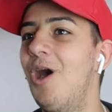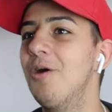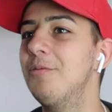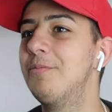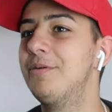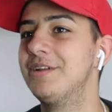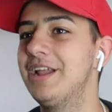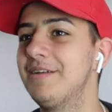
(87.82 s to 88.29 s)

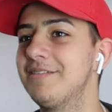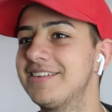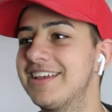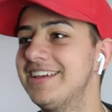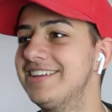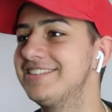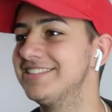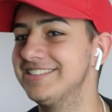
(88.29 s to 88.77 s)
open
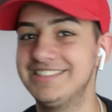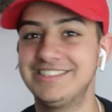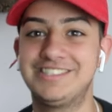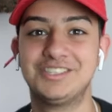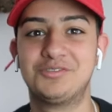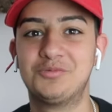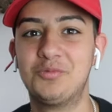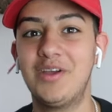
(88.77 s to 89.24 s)
application.
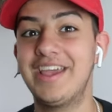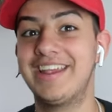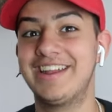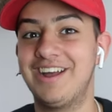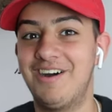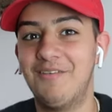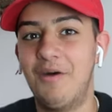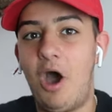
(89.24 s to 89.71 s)
This is
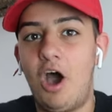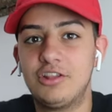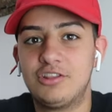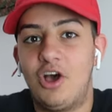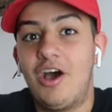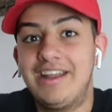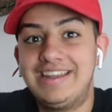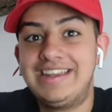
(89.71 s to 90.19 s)
weird.
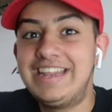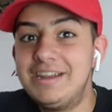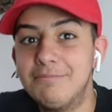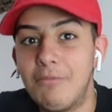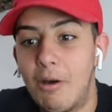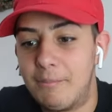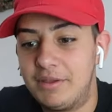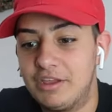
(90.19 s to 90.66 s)
I
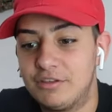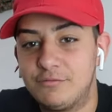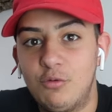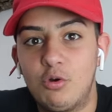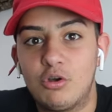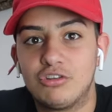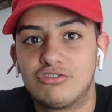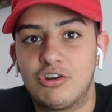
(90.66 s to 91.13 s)
need my
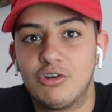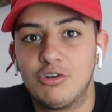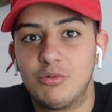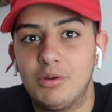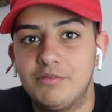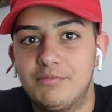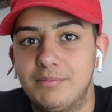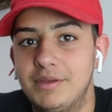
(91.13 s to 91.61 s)
PS4
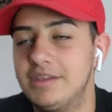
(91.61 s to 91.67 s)
controller with